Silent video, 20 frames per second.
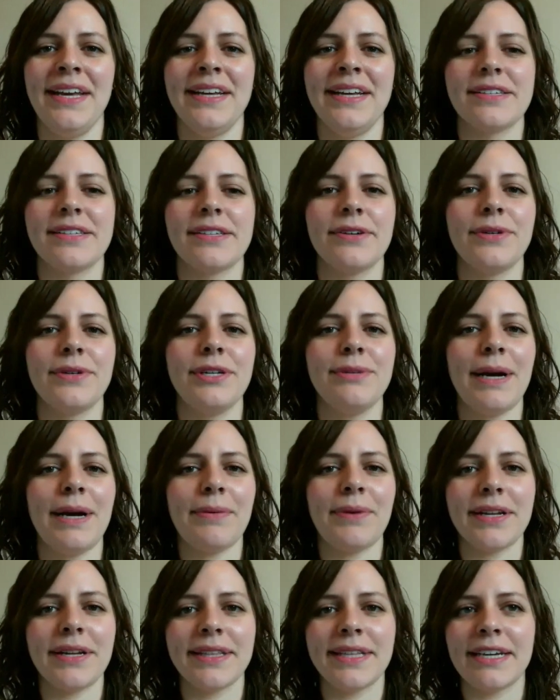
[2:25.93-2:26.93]
So you might
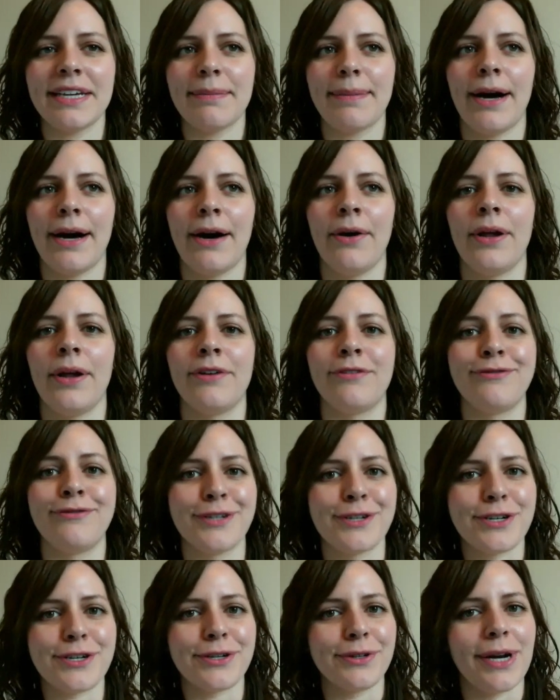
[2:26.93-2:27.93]
want to think about
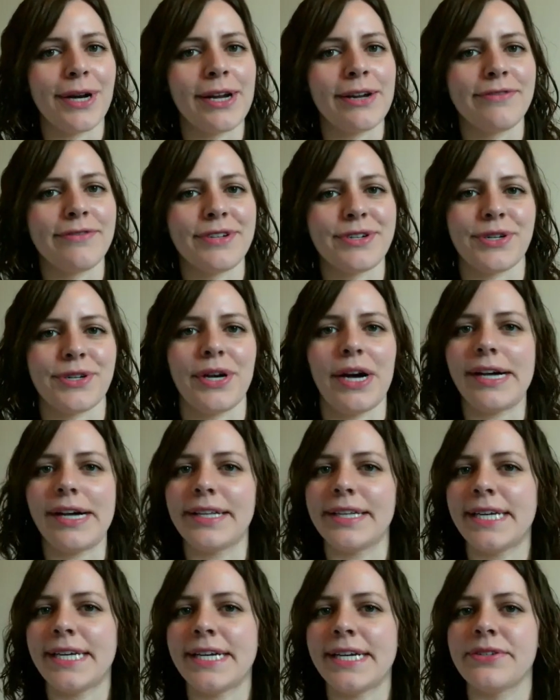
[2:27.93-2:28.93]
official or unofficial
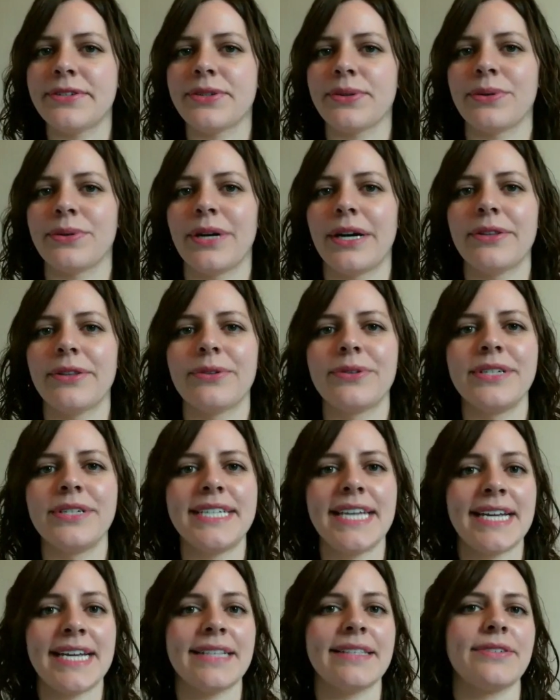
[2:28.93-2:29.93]
holidays or other
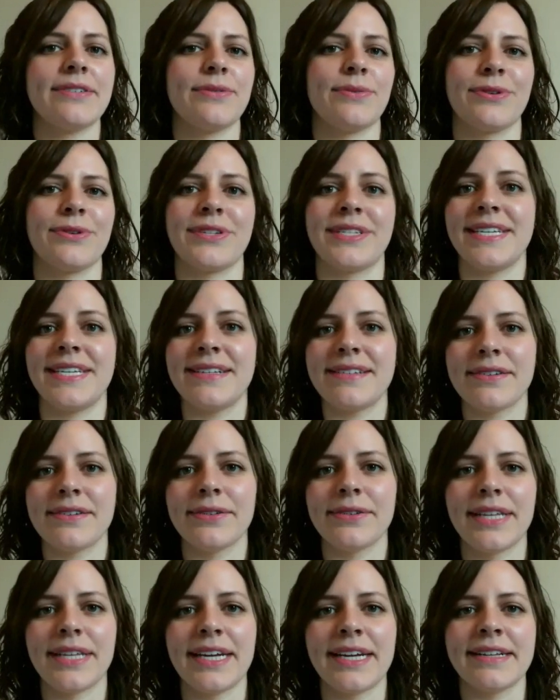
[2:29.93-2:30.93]
dates or
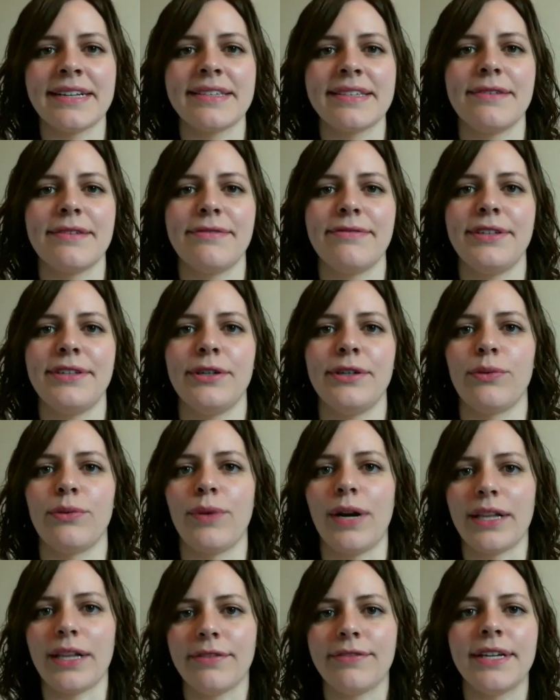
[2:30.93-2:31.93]
seasonal things that feel
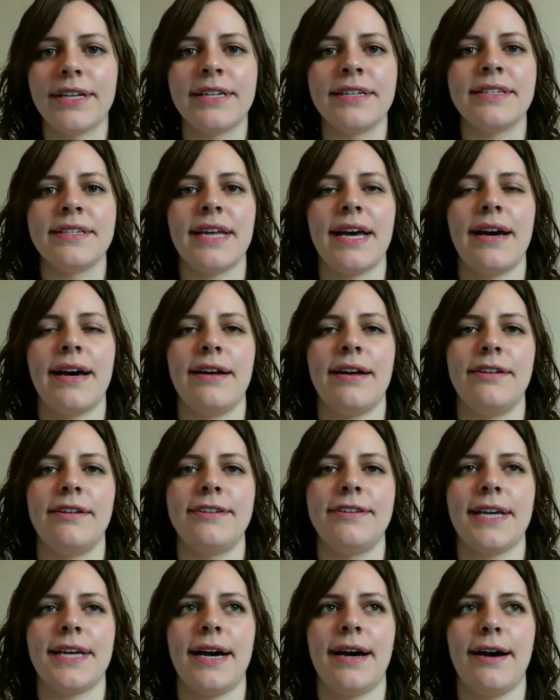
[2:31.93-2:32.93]
relevant
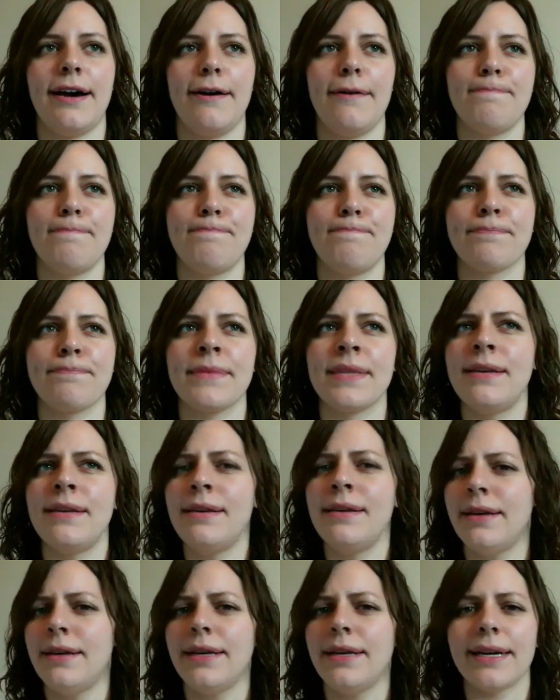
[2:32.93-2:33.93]
and
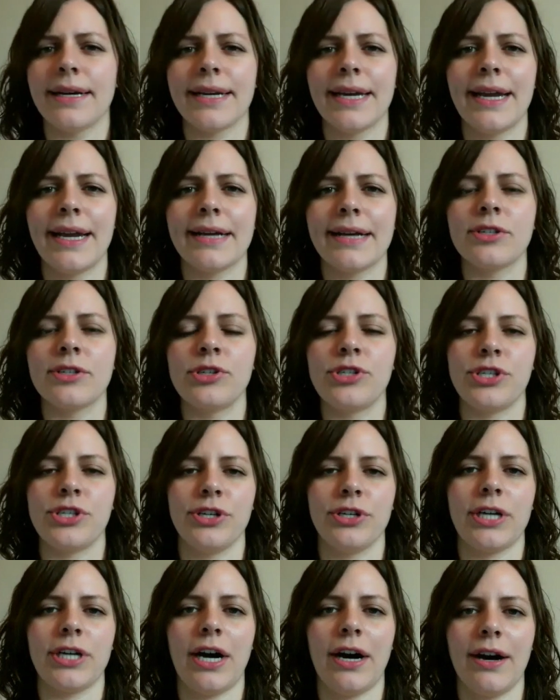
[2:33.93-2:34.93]
connected to
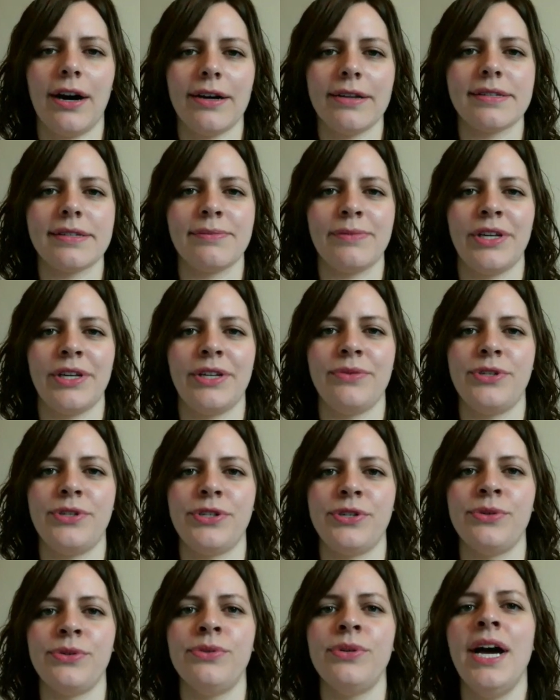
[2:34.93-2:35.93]
your cause and what you
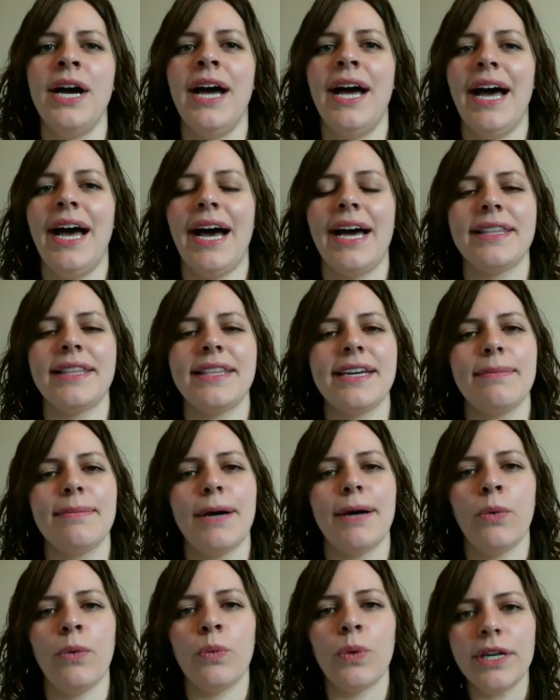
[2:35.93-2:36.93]
do, and think
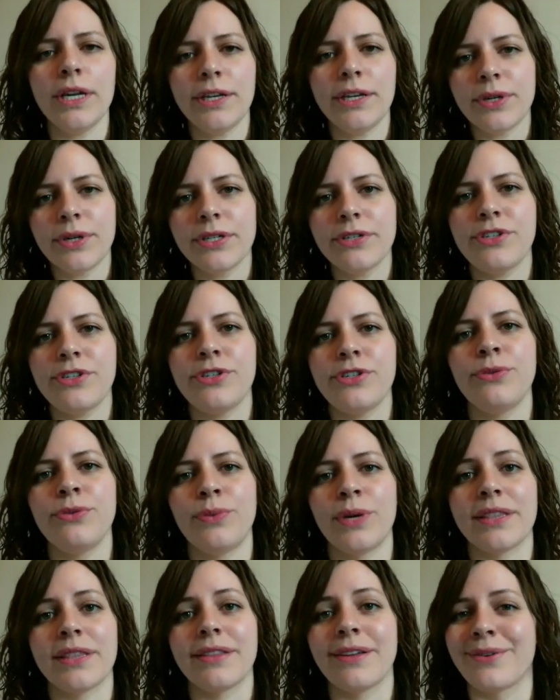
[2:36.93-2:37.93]
about what you could do
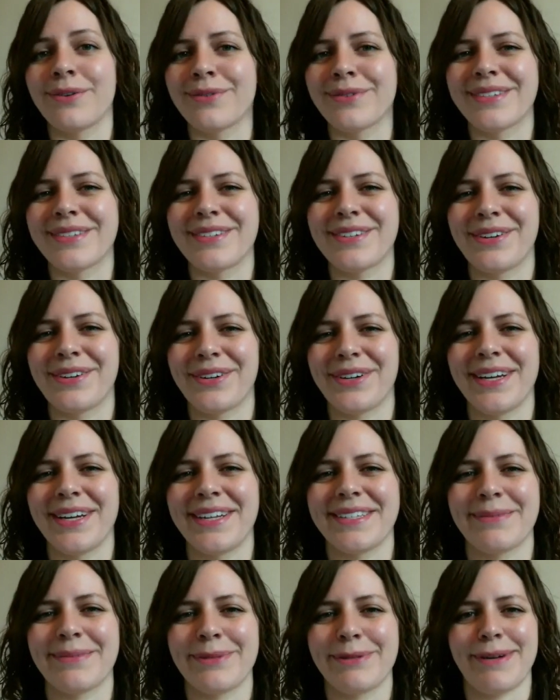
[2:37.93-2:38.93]
with those to
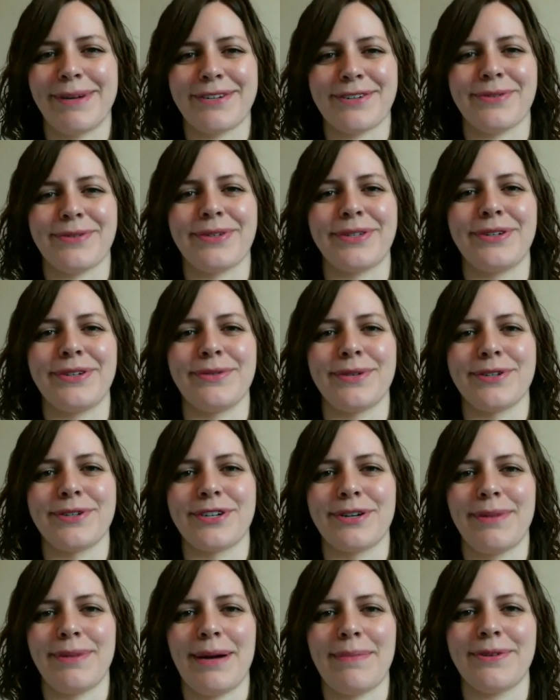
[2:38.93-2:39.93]
create some special
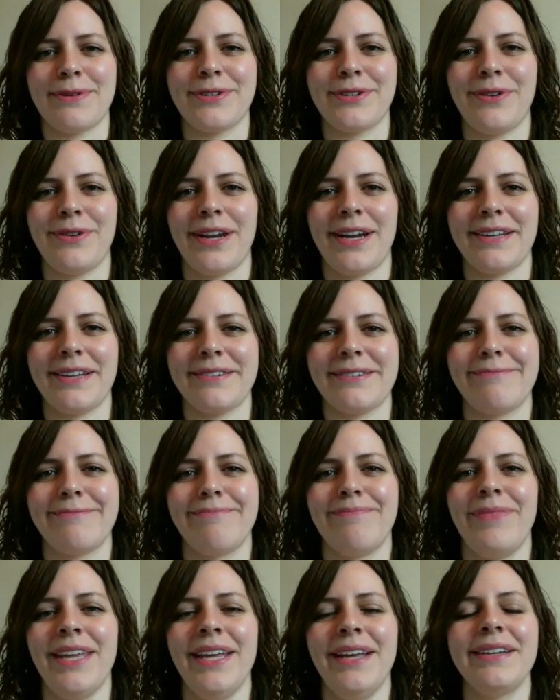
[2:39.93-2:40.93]
stewardship opportunities.
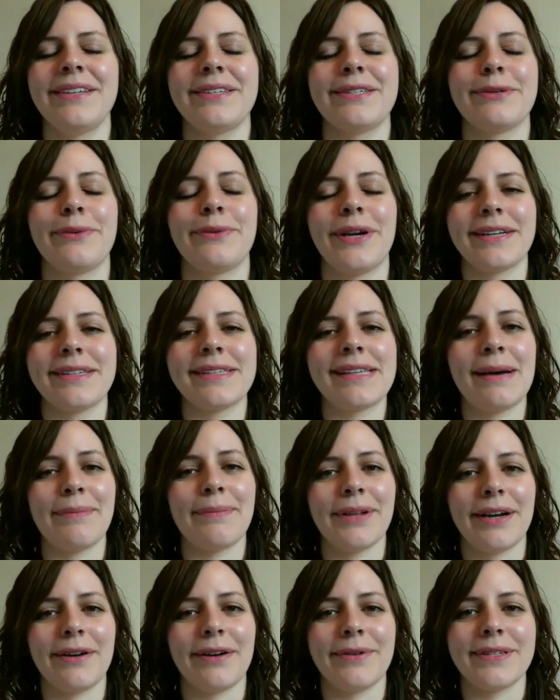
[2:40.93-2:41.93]
So one
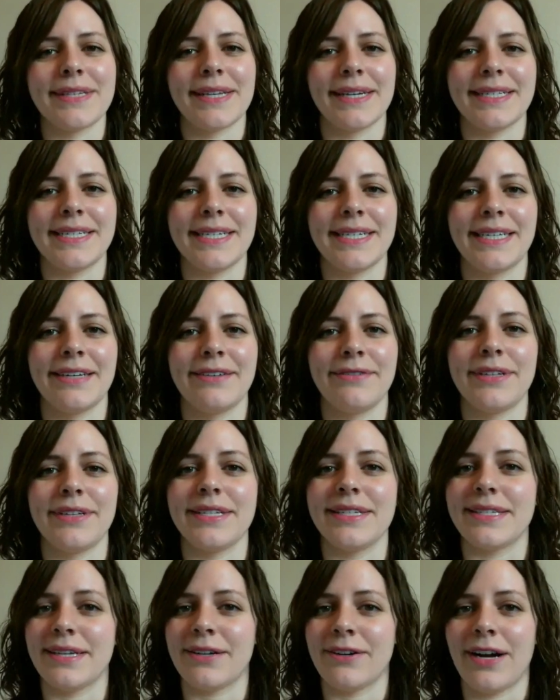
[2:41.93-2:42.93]
example I always like to give
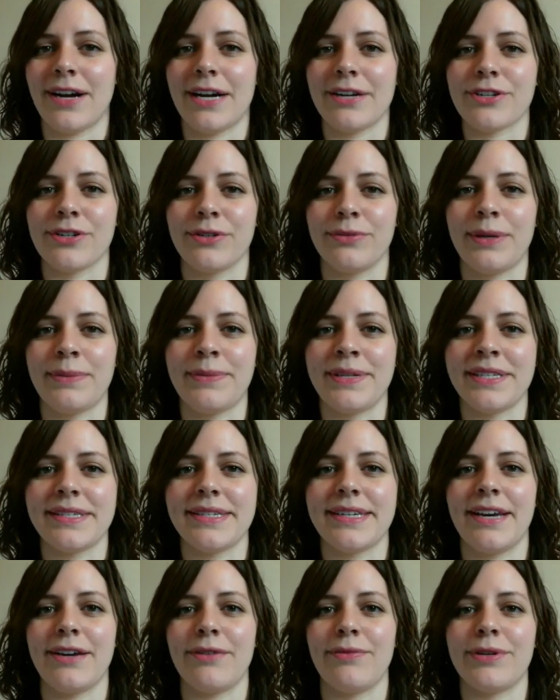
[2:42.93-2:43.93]
is International Women's
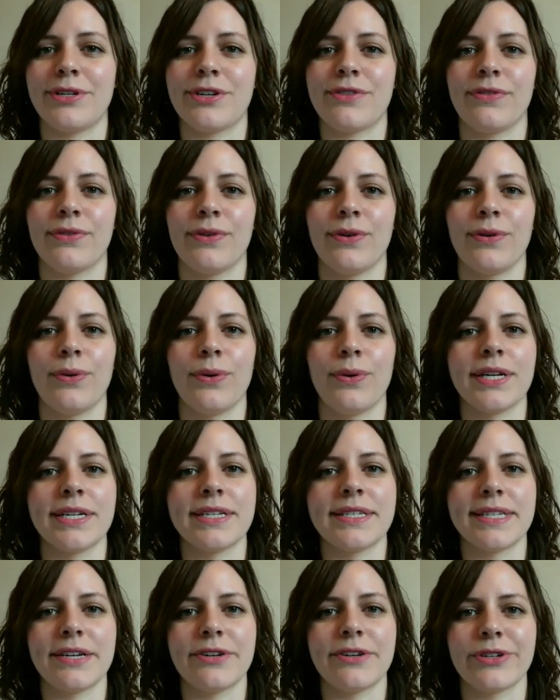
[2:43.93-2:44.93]
Day, which for
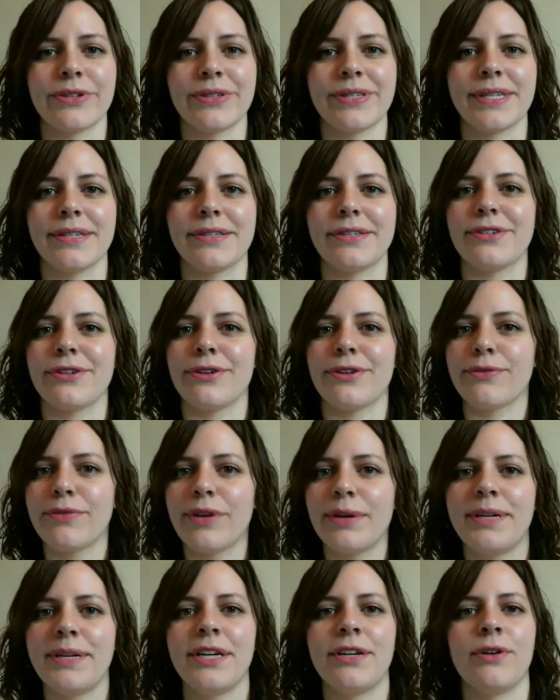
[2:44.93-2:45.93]
organizations that serve
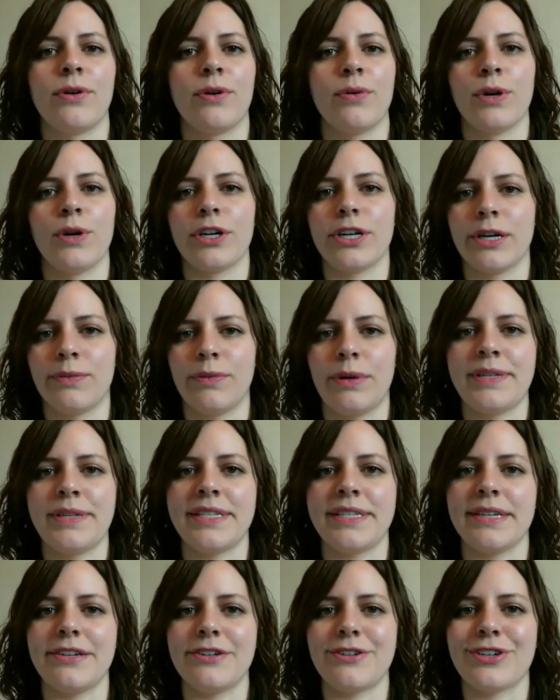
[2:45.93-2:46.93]
women or work on
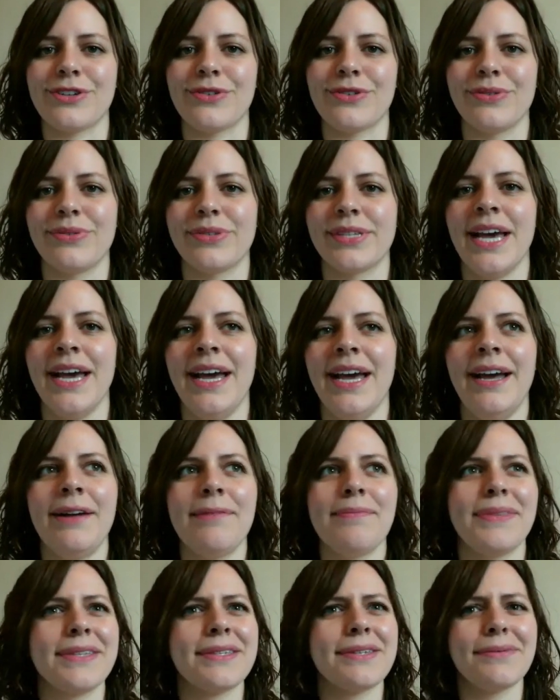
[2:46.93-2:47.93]
women's issues,
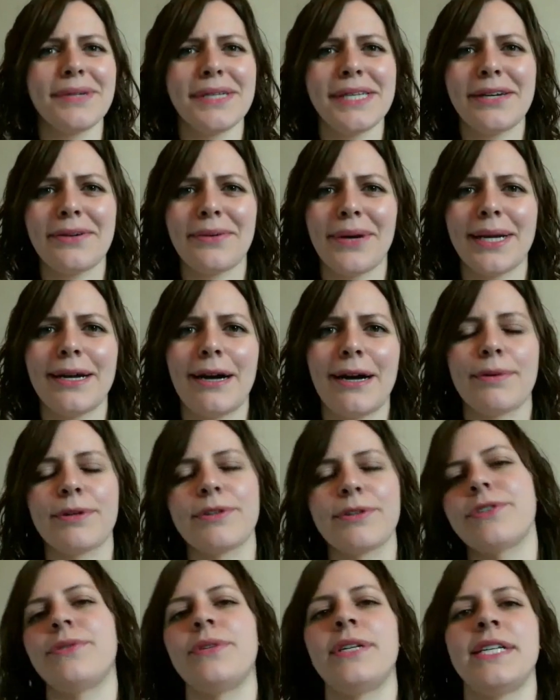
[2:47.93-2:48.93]
that's a really great
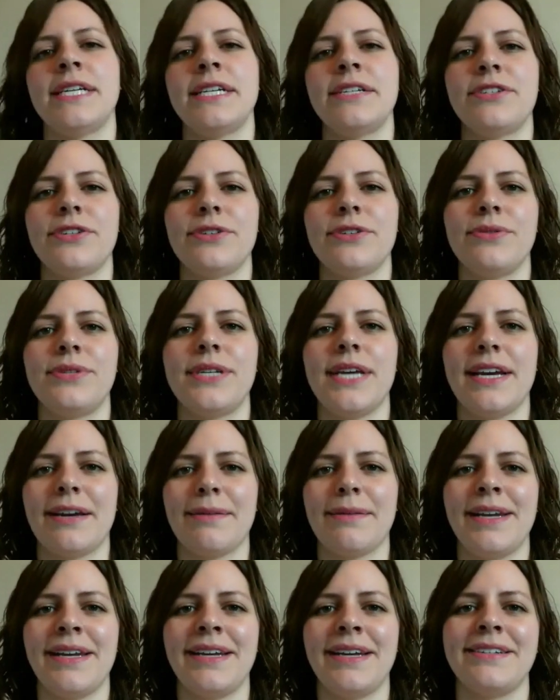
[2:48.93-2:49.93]
opportunity to take a
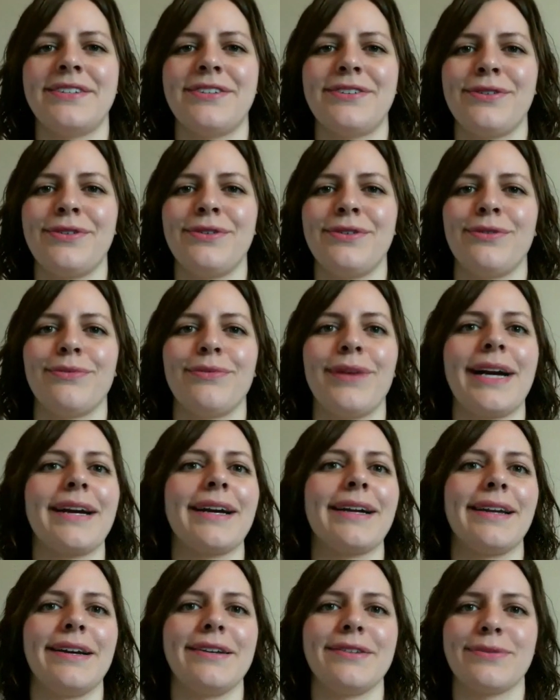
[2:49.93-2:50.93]
minute to
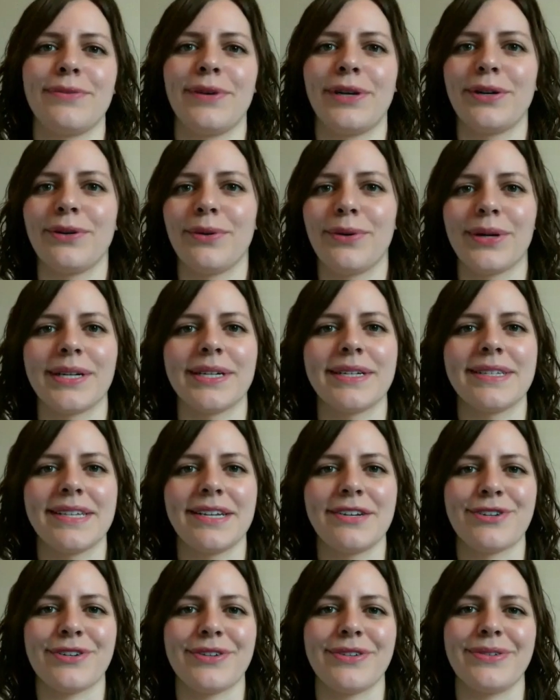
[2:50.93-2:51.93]
recognize what your
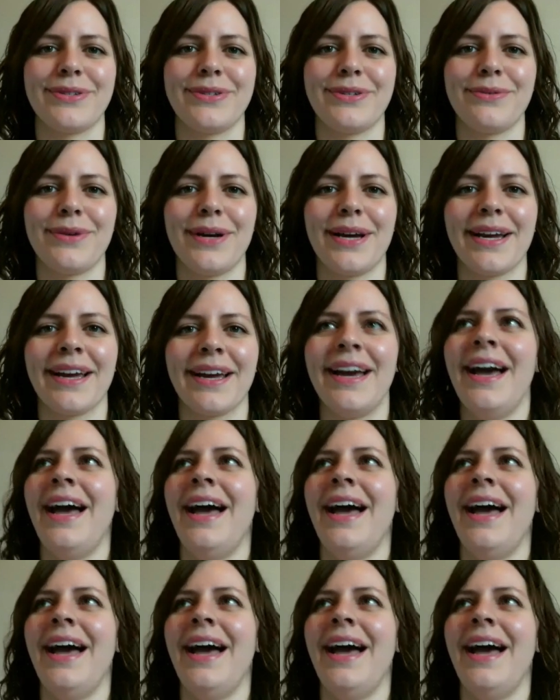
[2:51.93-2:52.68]
organization is doing